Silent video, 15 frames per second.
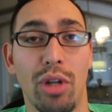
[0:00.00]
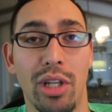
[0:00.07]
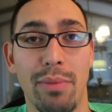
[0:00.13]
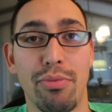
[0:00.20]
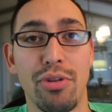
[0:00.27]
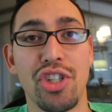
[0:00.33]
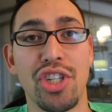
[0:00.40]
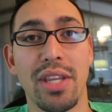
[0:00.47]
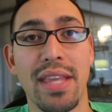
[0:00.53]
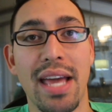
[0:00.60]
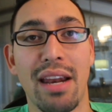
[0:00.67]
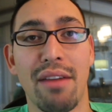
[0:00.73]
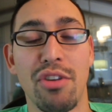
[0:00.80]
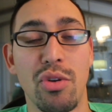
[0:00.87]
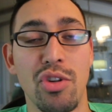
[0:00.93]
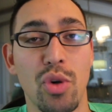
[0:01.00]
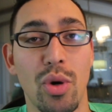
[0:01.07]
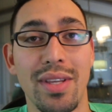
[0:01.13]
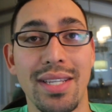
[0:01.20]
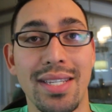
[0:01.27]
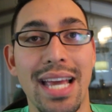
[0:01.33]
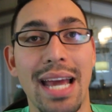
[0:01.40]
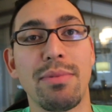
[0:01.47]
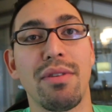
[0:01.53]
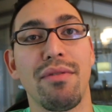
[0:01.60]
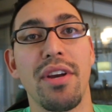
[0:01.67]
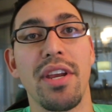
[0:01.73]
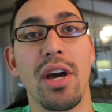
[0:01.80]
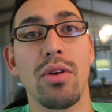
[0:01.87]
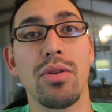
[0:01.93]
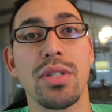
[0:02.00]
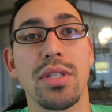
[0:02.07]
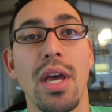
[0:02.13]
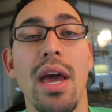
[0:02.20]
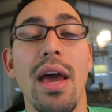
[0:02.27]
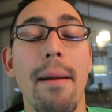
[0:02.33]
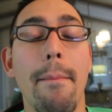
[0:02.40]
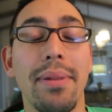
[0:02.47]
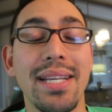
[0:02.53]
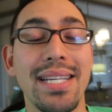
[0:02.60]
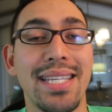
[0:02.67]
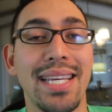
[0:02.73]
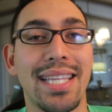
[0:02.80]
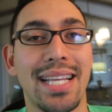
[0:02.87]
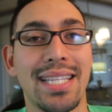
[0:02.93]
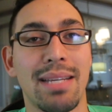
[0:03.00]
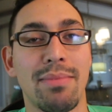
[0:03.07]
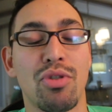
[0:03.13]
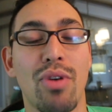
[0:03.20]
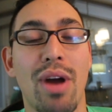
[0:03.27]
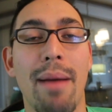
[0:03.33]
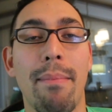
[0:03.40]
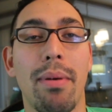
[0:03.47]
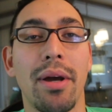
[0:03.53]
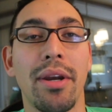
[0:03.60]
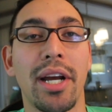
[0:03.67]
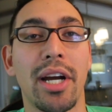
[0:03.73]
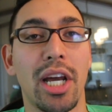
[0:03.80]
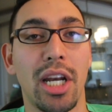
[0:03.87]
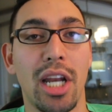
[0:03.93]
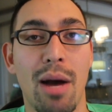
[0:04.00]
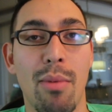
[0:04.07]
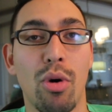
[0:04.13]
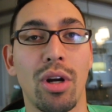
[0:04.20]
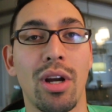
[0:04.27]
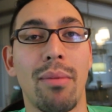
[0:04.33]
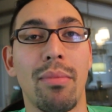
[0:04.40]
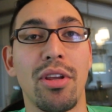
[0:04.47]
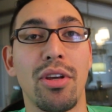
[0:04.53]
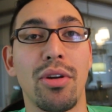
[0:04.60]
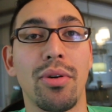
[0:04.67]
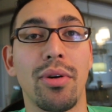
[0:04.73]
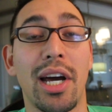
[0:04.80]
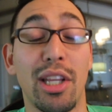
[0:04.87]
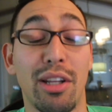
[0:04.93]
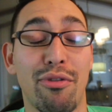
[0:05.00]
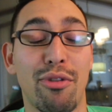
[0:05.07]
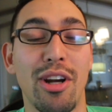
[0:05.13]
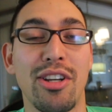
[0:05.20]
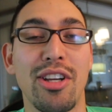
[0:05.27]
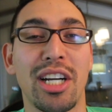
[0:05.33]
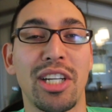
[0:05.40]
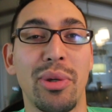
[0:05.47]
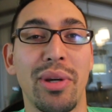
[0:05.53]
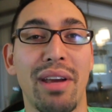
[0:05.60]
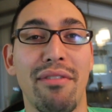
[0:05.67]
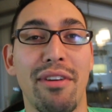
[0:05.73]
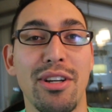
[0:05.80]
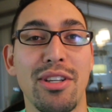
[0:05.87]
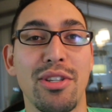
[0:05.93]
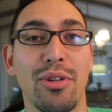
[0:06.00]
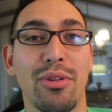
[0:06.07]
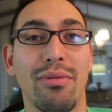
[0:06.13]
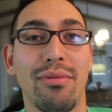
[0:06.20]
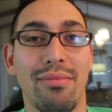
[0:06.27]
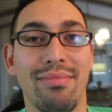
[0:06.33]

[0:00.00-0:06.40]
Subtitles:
Really appreciate that. If you enjoy these types of videos, please hit that subscribe button. I got a lot more coming to you. I look forward to talking to you again very soon.